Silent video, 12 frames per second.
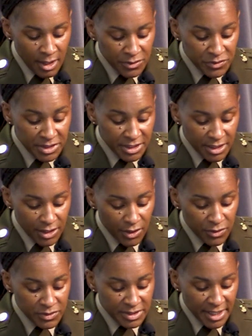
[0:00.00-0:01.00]
Lieutenant
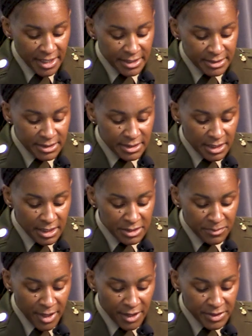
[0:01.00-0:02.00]
Colonel Sands
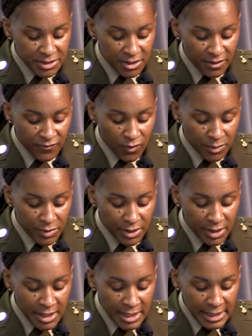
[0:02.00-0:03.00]
is married to the
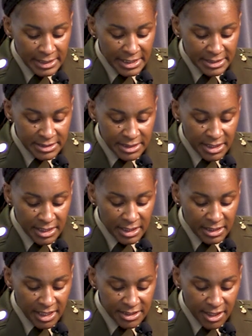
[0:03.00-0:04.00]
former Lindsay
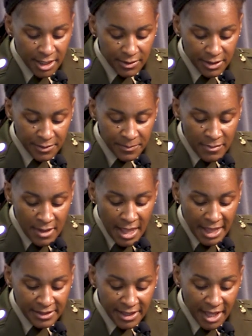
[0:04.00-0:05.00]
Glashauer,
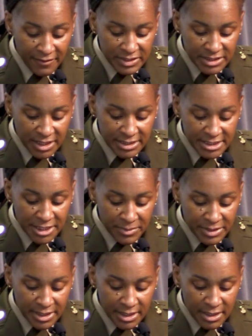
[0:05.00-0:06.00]
and they have a son,
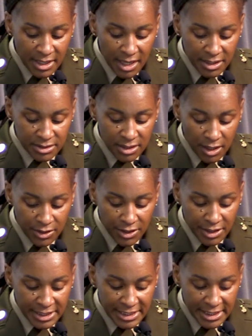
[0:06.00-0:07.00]
Timothy, and a
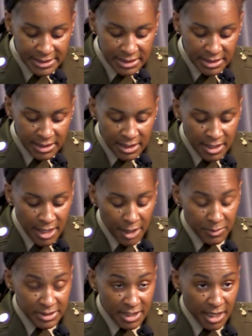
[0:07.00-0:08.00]
daughter, Kinsey,
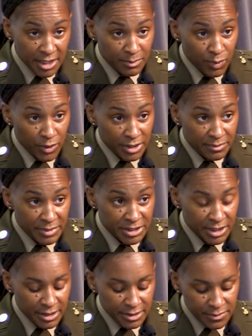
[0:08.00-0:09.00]
and reside in Portland,
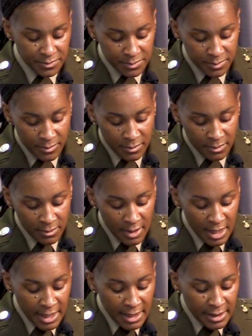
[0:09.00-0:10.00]
Michigan.
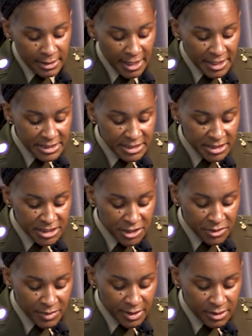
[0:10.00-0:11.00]
Ladies and
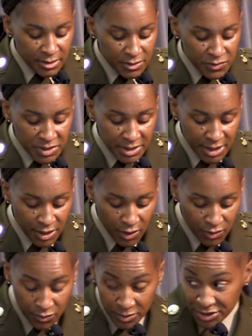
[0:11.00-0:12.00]
gentlemen, Lieutenant
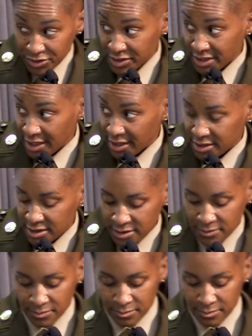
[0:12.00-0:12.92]
Colonel Richard Sands.